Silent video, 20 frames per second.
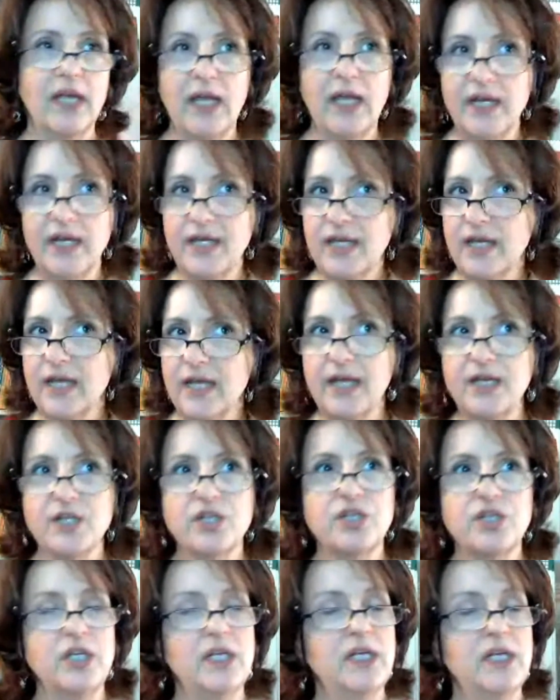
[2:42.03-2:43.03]

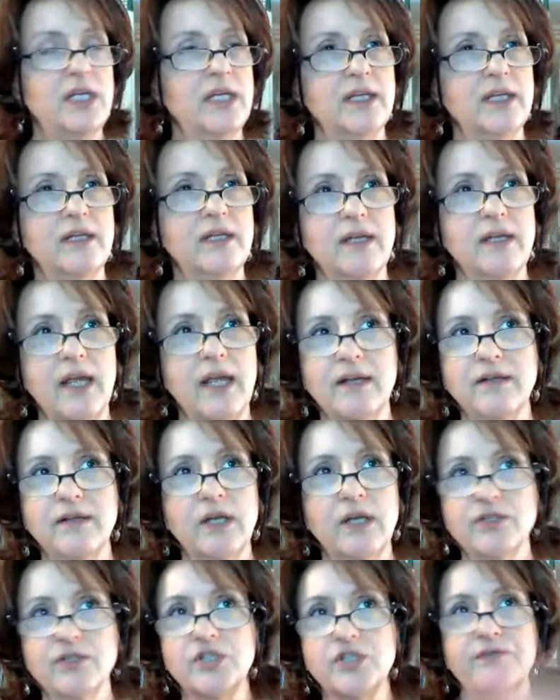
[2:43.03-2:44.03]
ADHD and
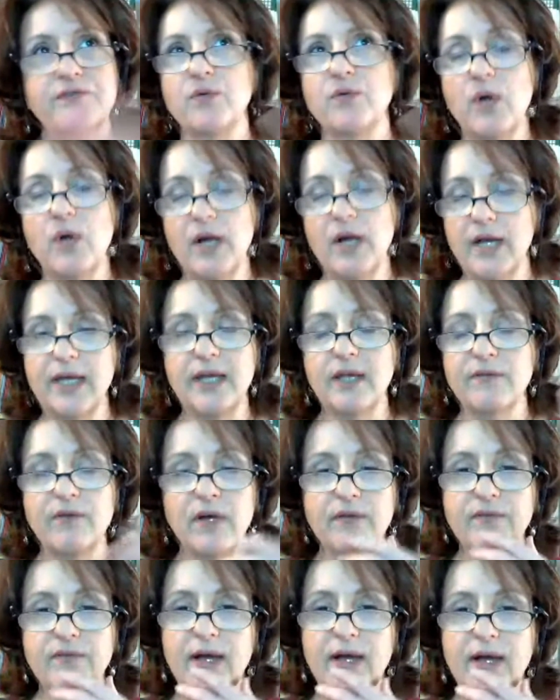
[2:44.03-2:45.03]
just a variety
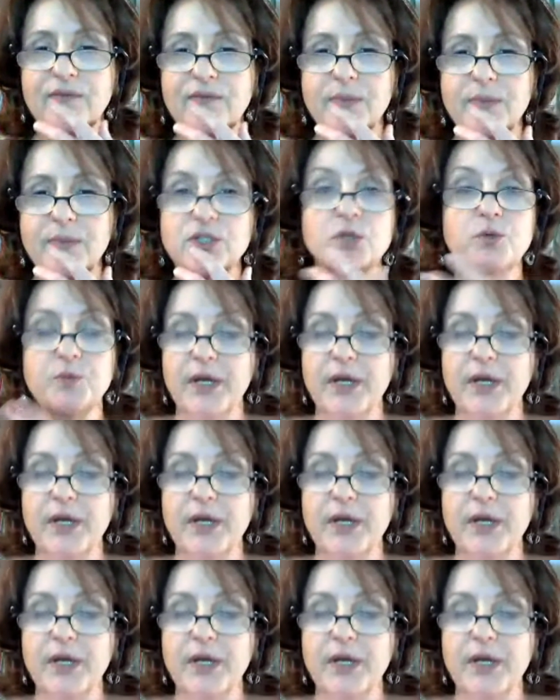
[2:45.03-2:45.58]
of alphabet soups.